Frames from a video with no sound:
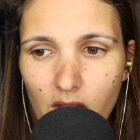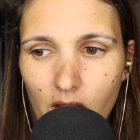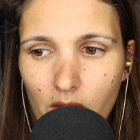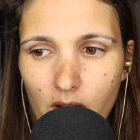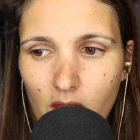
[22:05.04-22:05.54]

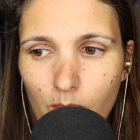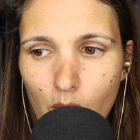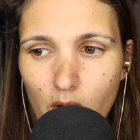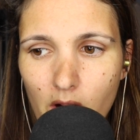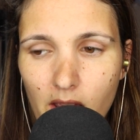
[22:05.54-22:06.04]
Heather
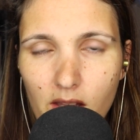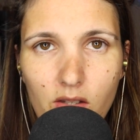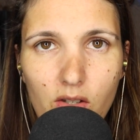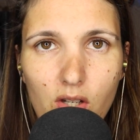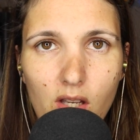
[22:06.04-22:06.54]
anymore and
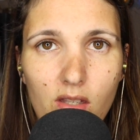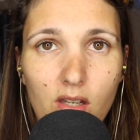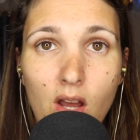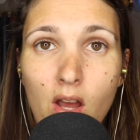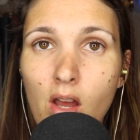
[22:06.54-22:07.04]
to just
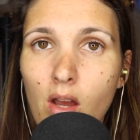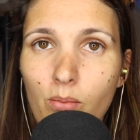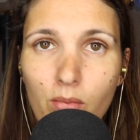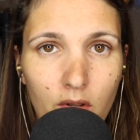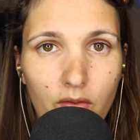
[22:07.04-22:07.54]

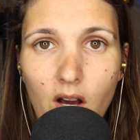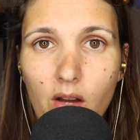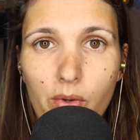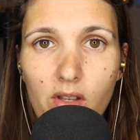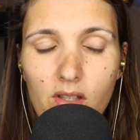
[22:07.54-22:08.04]
move
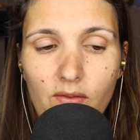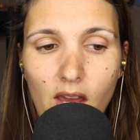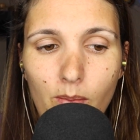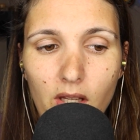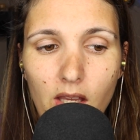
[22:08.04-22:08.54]
on with his
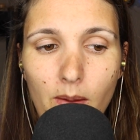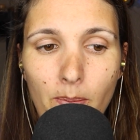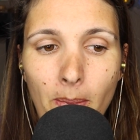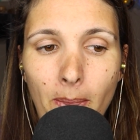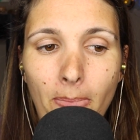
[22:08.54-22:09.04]
family.
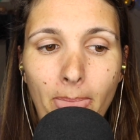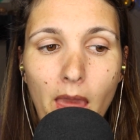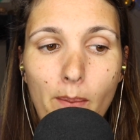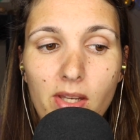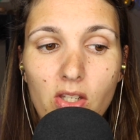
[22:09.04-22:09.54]

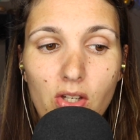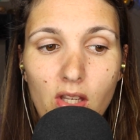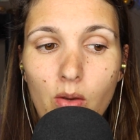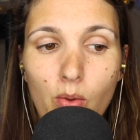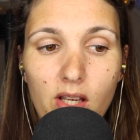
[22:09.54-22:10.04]
But
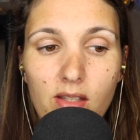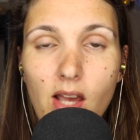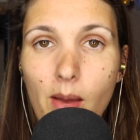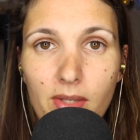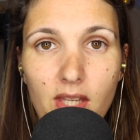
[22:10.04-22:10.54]
she was
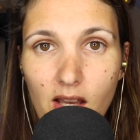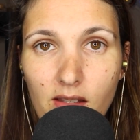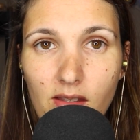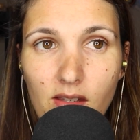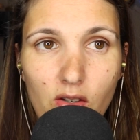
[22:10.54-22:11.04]

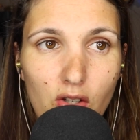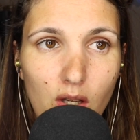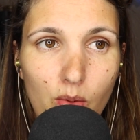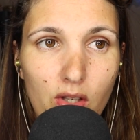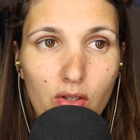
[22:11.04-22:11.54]
obsessed.
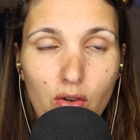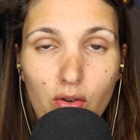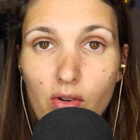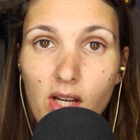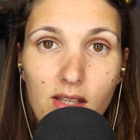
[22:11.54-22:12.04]
She was
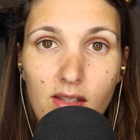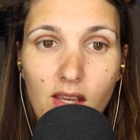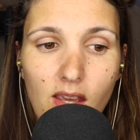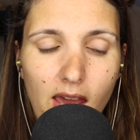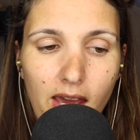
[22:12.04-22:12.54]

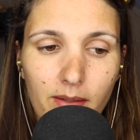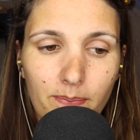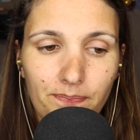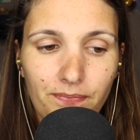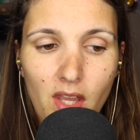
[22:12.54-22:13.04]
crazy. And
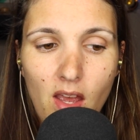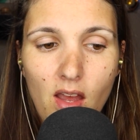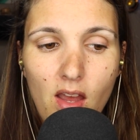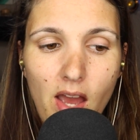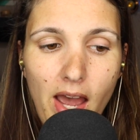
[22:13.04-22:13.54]

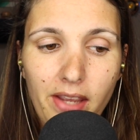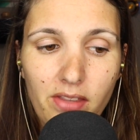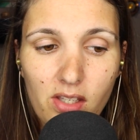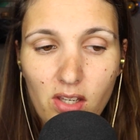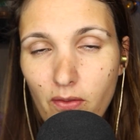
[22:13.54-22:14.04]
I
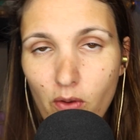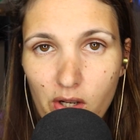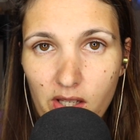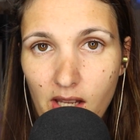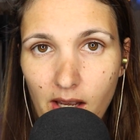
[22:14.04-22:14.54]
think she
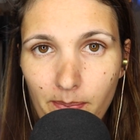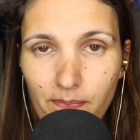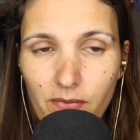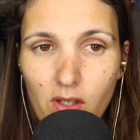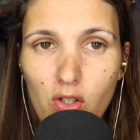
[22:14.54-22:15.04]
forced
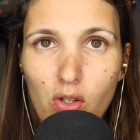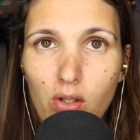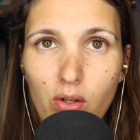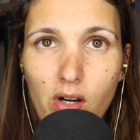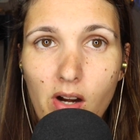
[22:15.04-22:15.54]
him to
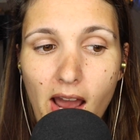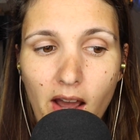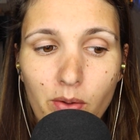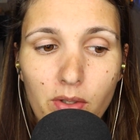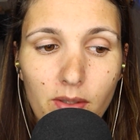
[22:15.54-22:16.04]
lure her
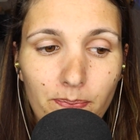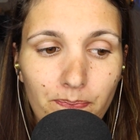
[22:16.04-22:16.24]
out.